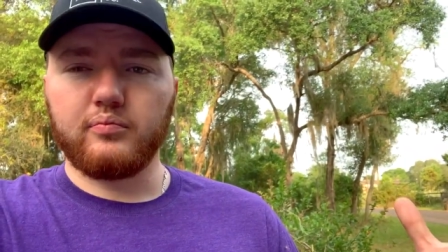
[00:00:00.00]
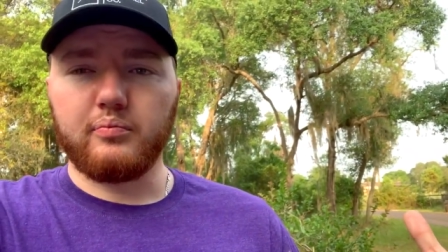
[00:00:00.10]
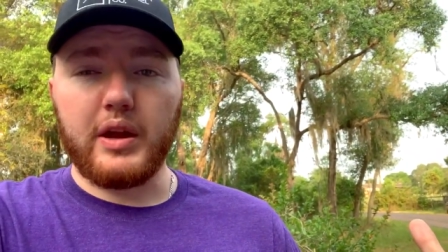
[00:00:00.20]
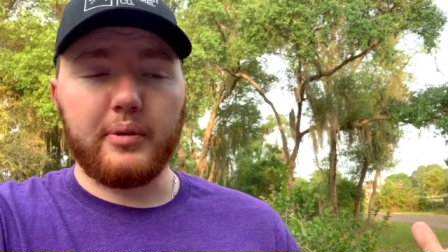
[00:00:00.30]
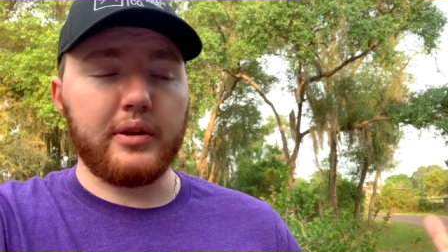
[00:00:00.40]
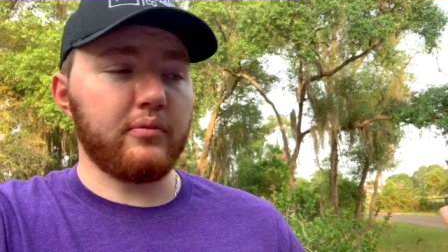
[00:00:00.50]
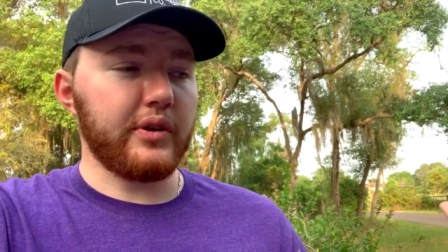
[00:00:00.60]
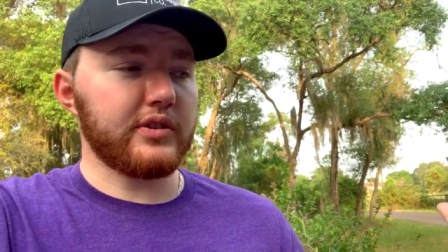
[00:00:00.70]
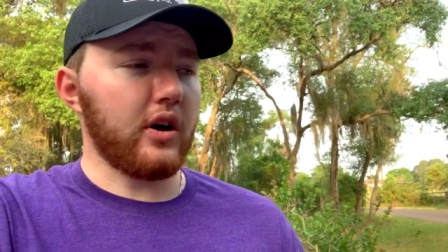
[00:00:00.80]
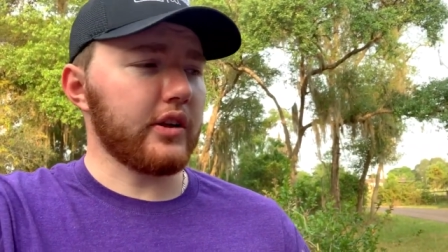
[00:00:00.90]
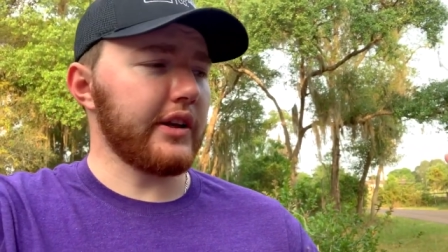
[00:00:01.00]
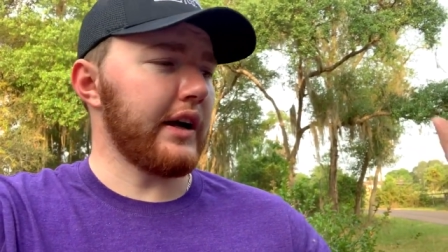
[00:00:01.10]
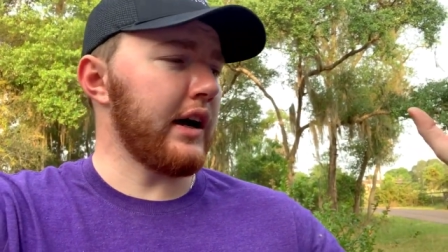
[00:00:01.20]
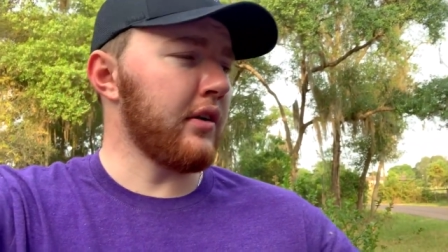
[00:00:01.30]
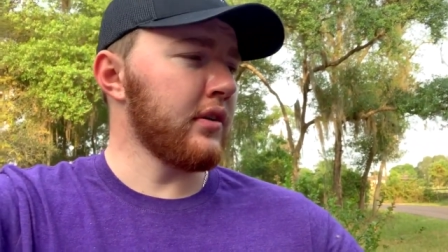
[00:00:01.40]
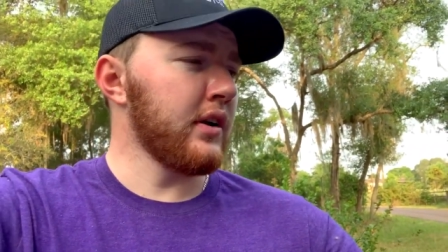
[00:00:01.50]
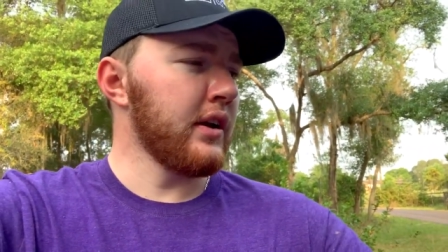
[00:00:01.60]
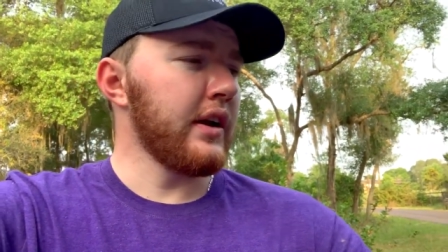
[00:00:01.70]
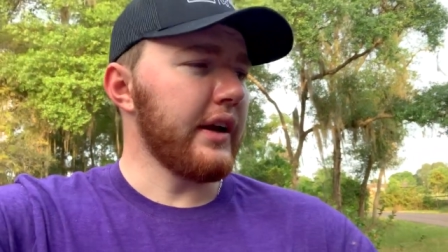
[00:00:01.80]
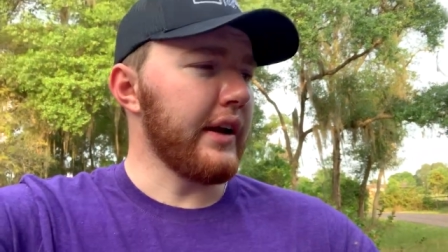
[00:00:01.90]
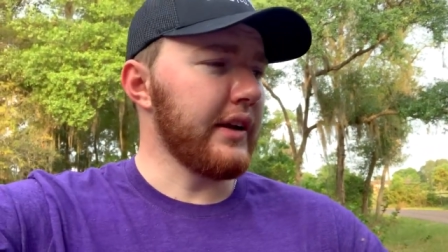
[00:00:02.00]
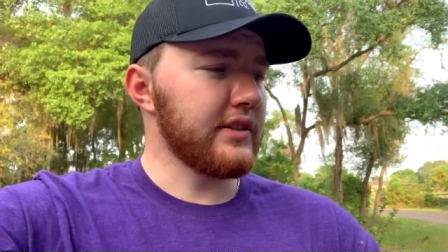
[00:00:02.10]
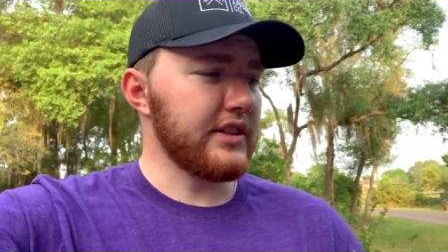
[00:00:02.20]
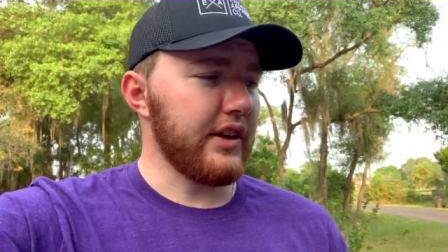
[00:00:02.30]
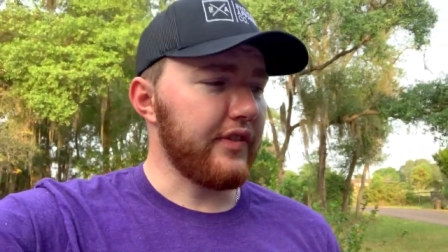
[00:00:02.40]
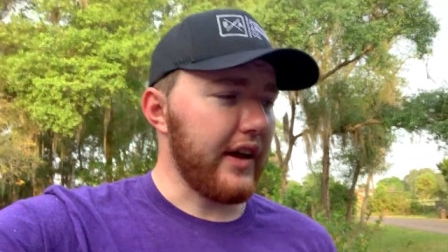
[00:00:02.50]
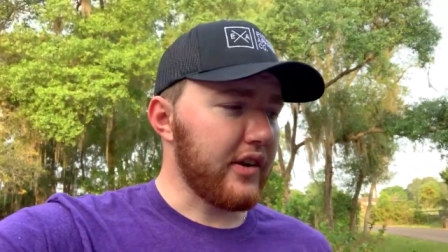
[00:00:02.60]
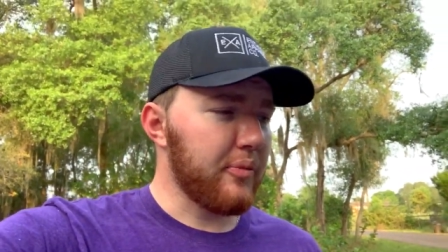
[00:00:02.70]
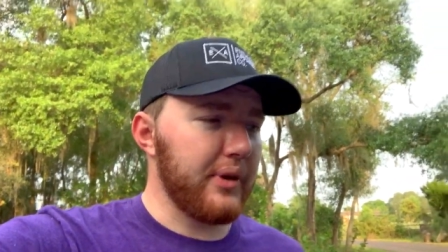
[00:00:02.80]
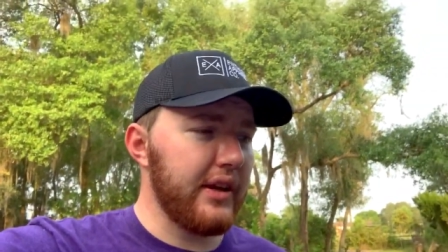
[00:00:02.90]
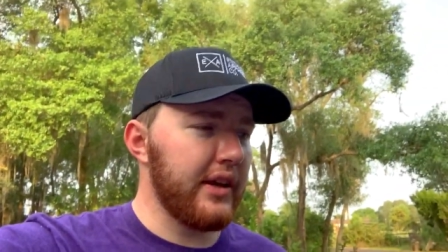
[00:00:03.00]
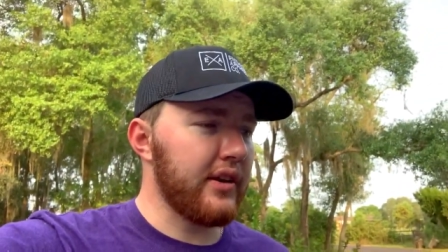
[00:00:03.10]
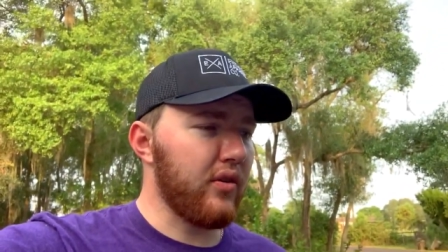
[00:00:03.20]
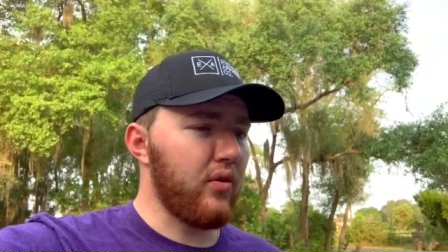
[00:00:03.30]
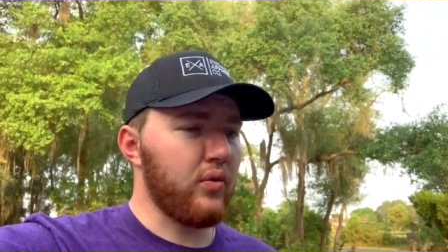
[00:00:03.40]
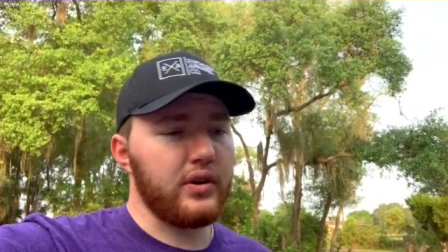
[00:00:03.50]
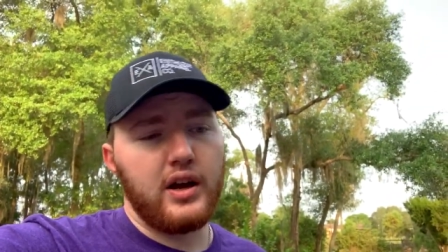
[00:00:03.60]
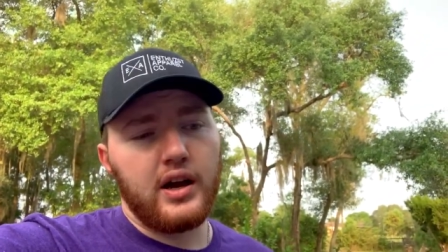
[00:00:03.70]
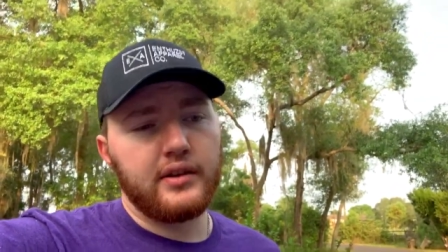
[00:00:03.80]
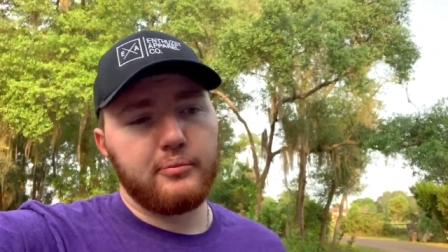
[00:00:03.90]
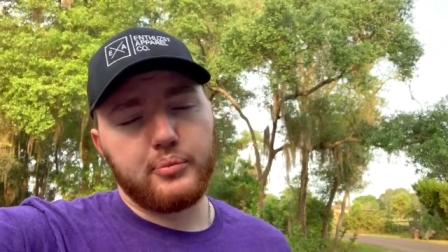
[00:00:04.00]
maybe we can talk it out and see if that could be it or not.